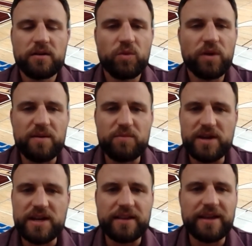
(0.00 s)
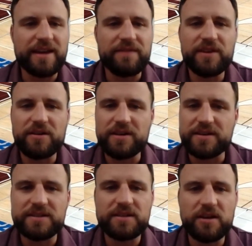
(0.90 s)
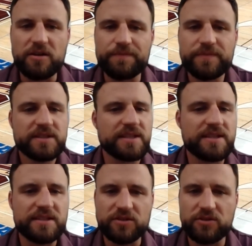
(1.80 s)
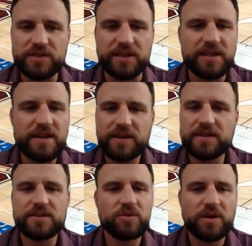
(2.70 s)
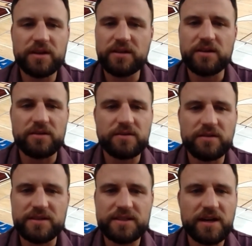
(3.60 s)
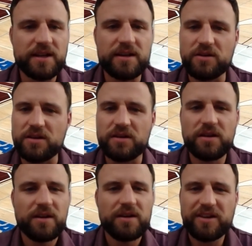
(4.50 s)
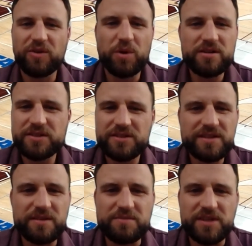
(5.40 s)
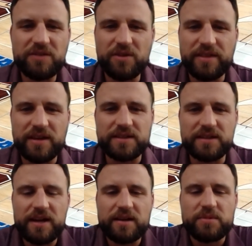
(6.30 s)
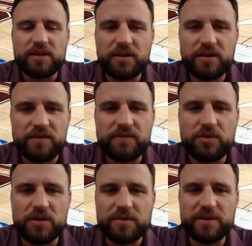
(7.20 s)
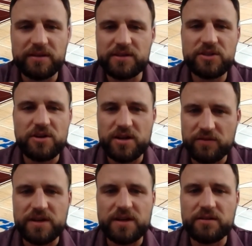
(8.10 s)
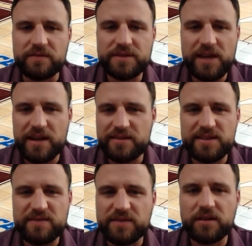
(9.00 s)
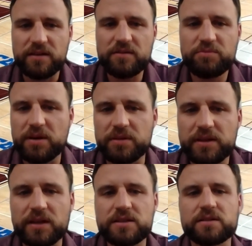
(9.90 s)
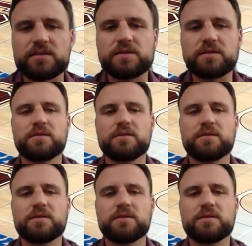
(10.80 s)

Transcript: what I'm reading, if there is, statistical significance to what, to the study, or, what are just some general things that I can be looking for to be a discerning reader of scientific publications?